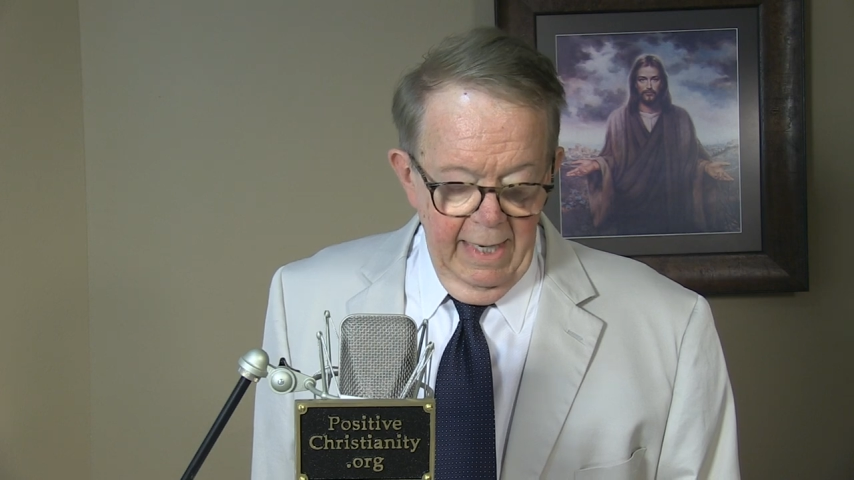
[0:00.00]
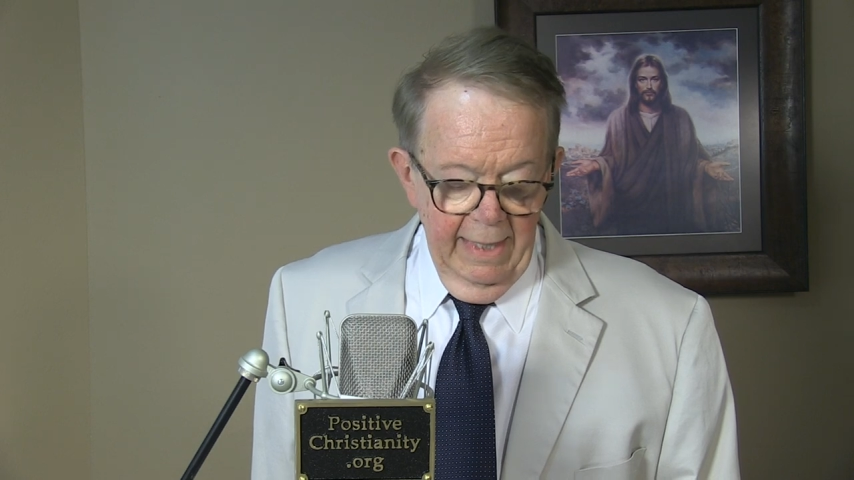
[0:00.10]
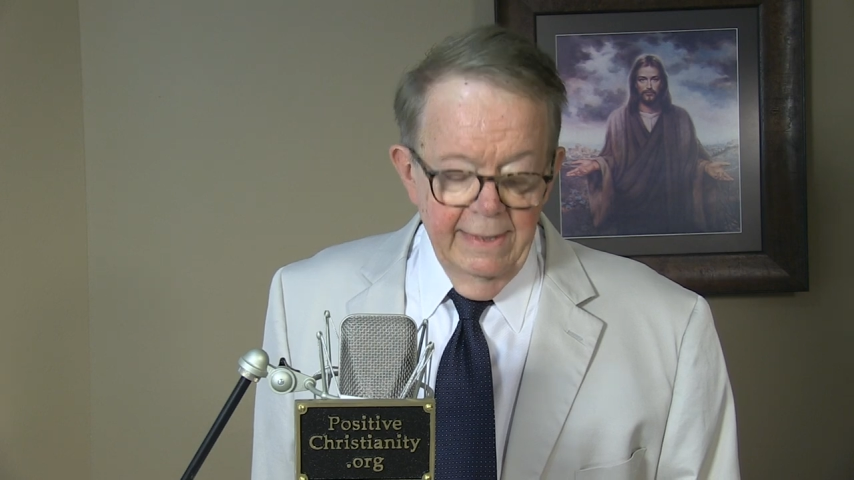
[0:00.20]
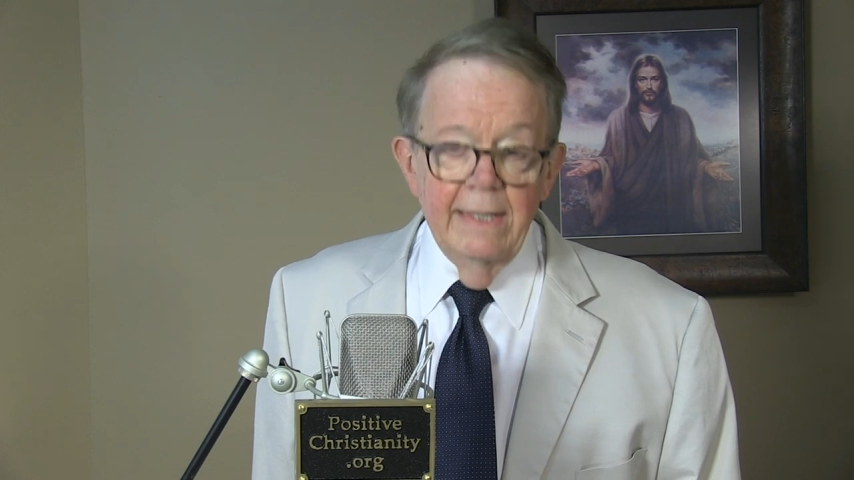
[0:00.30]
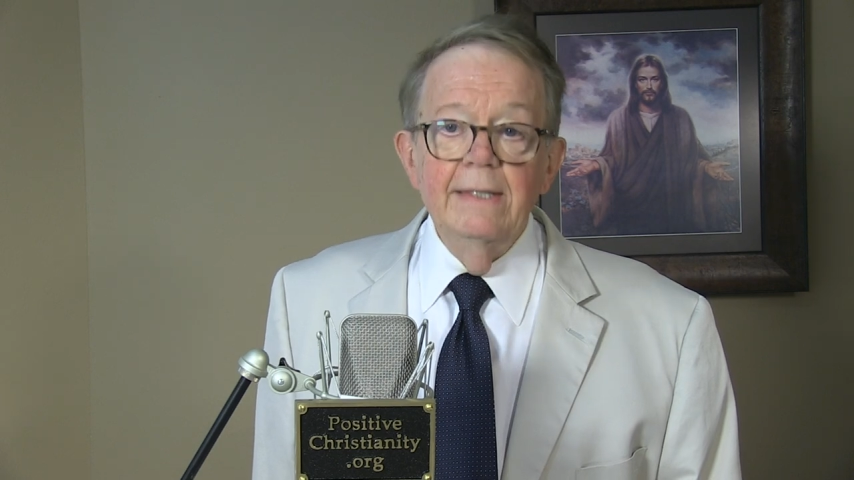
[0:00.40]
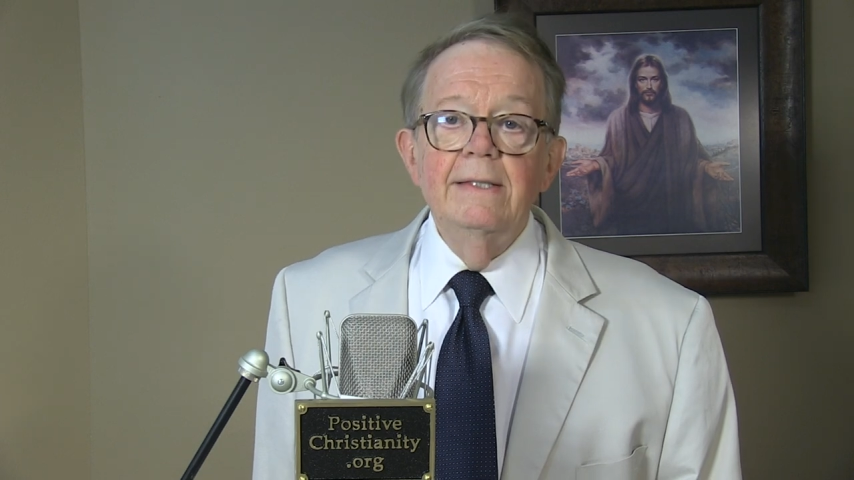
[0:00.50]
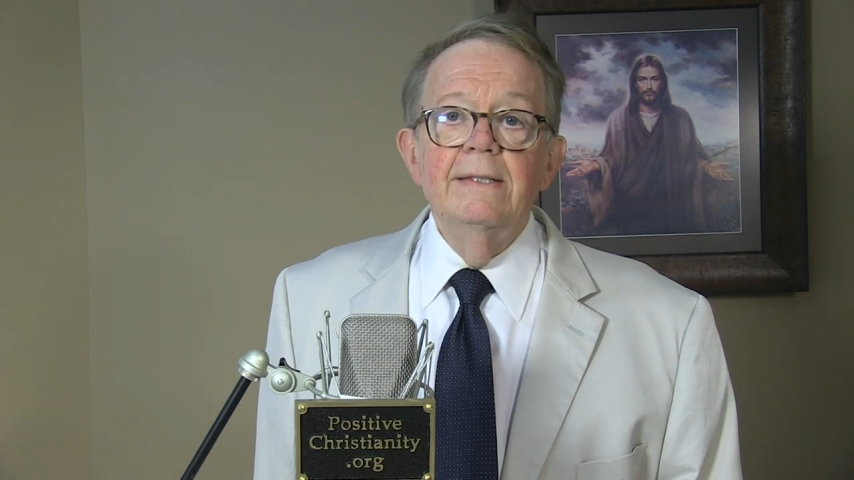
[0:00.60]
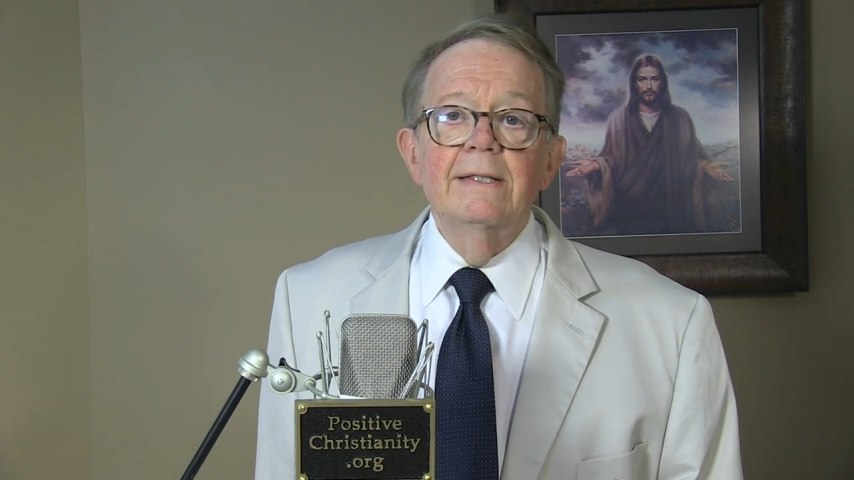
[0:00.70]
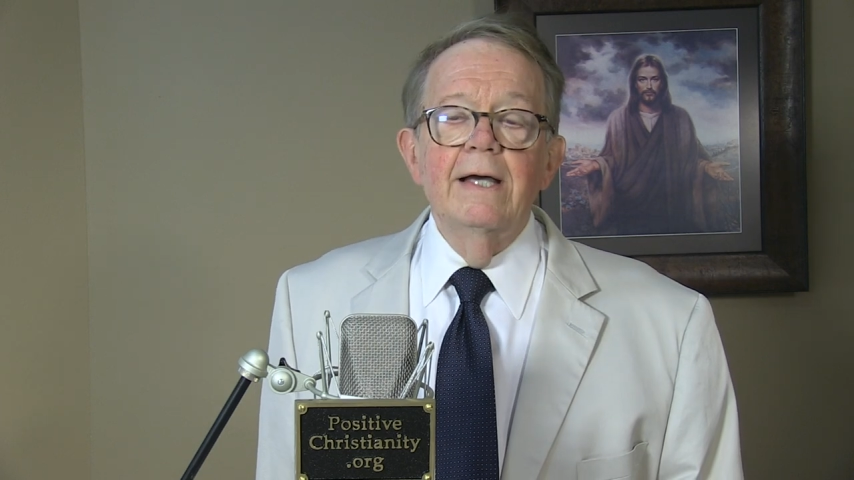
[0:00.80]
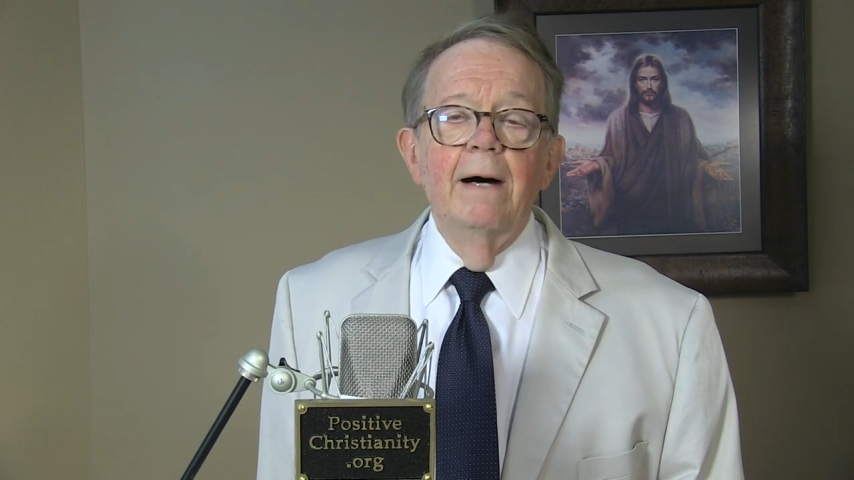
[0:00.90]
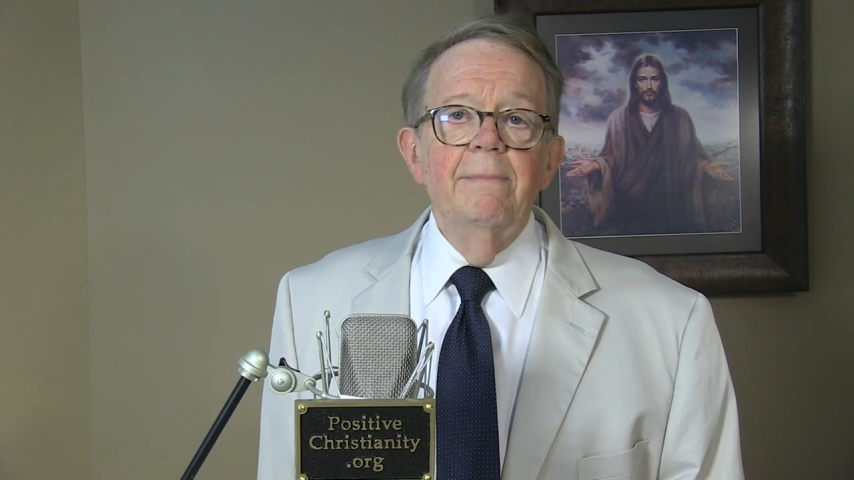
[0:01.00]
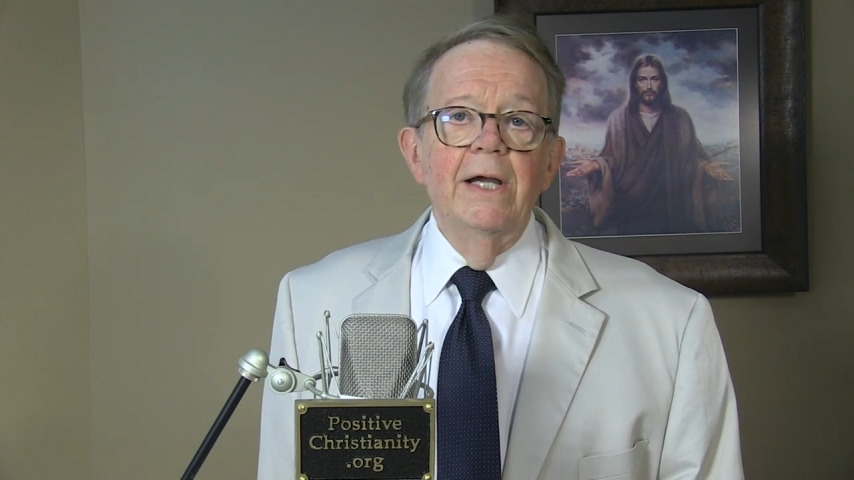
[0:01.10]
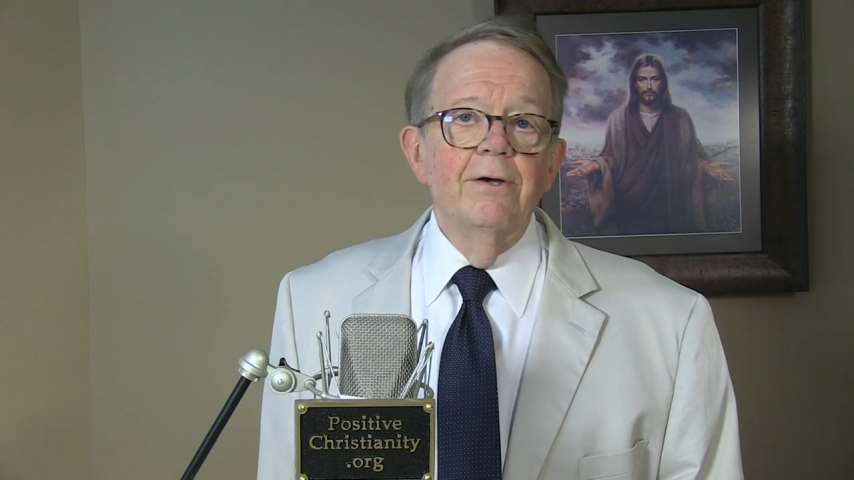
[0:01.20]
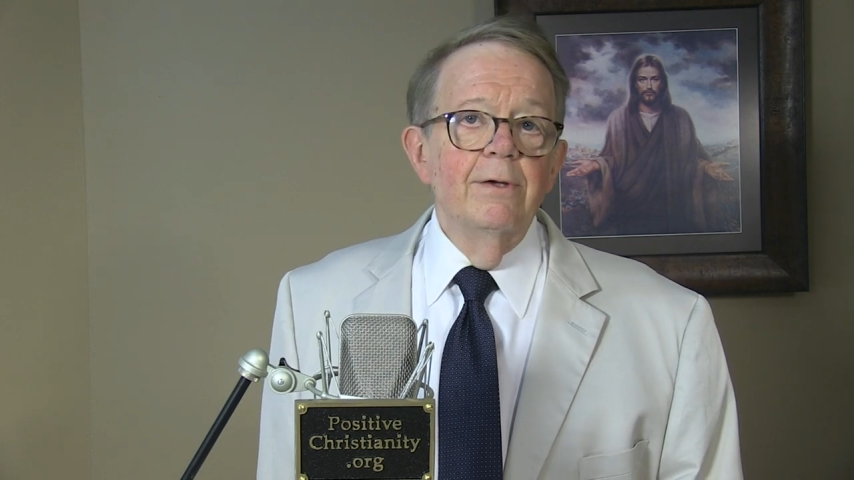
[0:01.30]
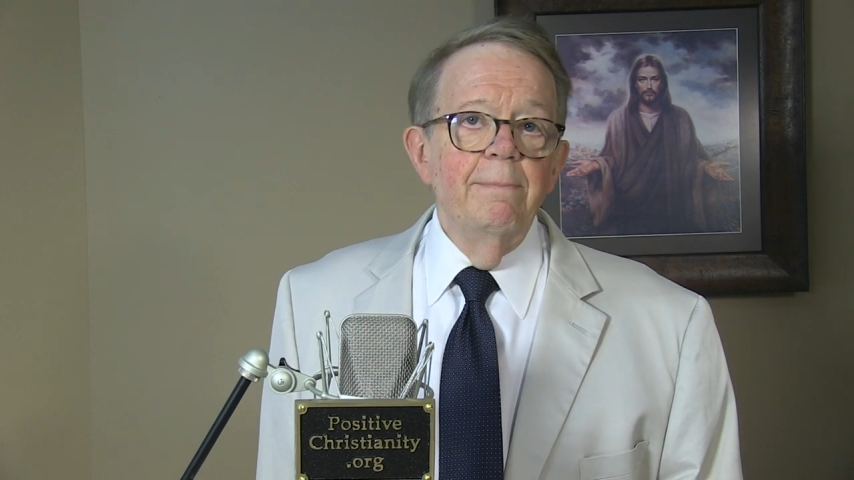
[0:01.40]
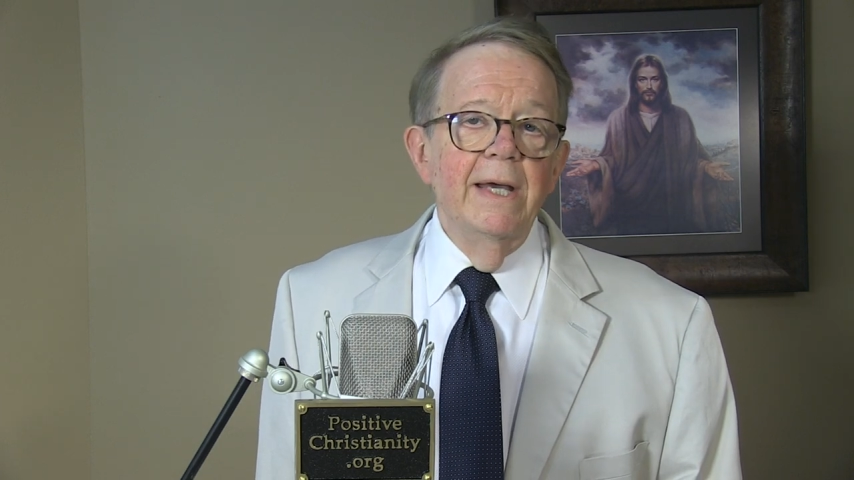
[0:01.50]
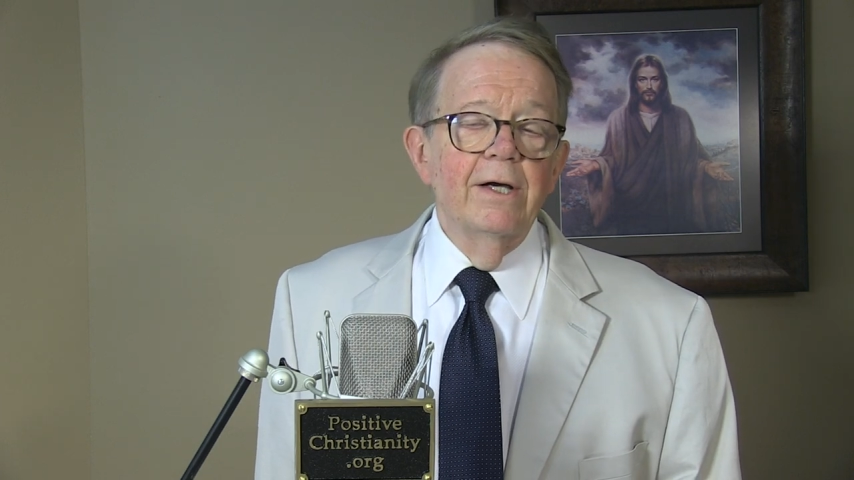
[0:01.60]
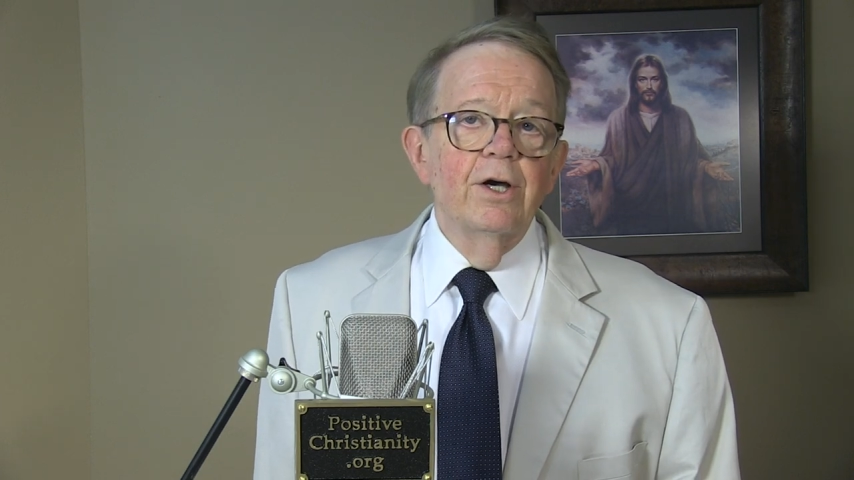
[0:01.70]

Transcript: I didn't come here to be a